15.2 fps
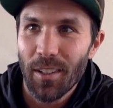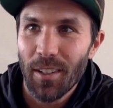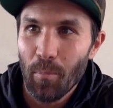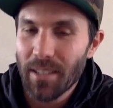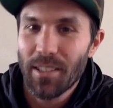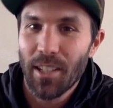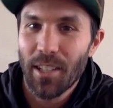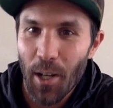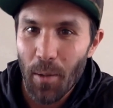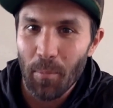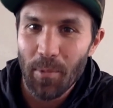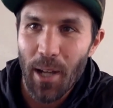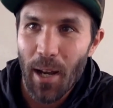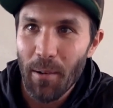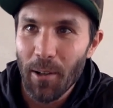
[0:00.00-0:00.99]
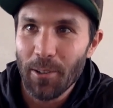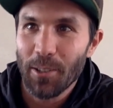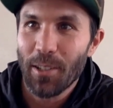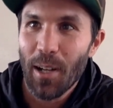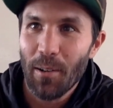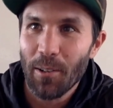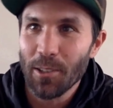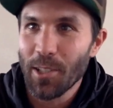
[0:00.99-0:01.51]
messing up time
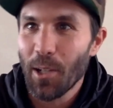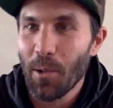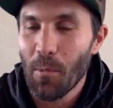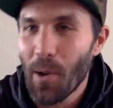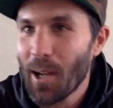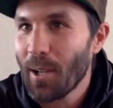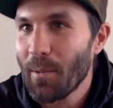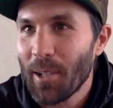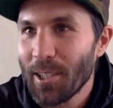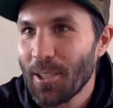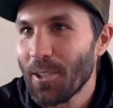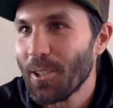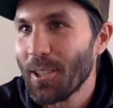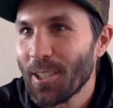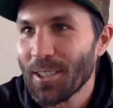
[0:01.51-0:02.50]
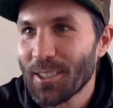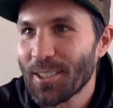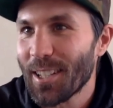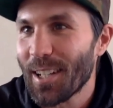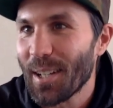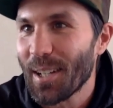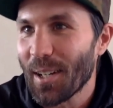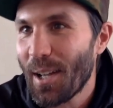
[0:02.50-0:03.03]
after time. I was like, why am I doing
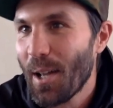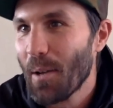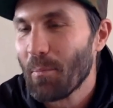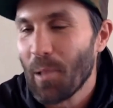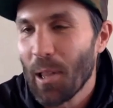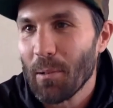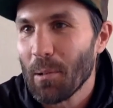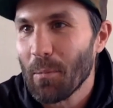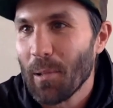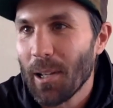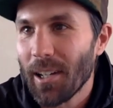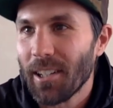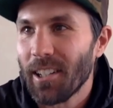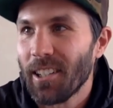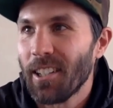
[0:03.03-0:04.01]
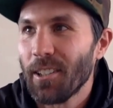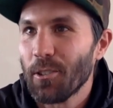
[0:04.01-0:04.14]
this, like blah blah blah.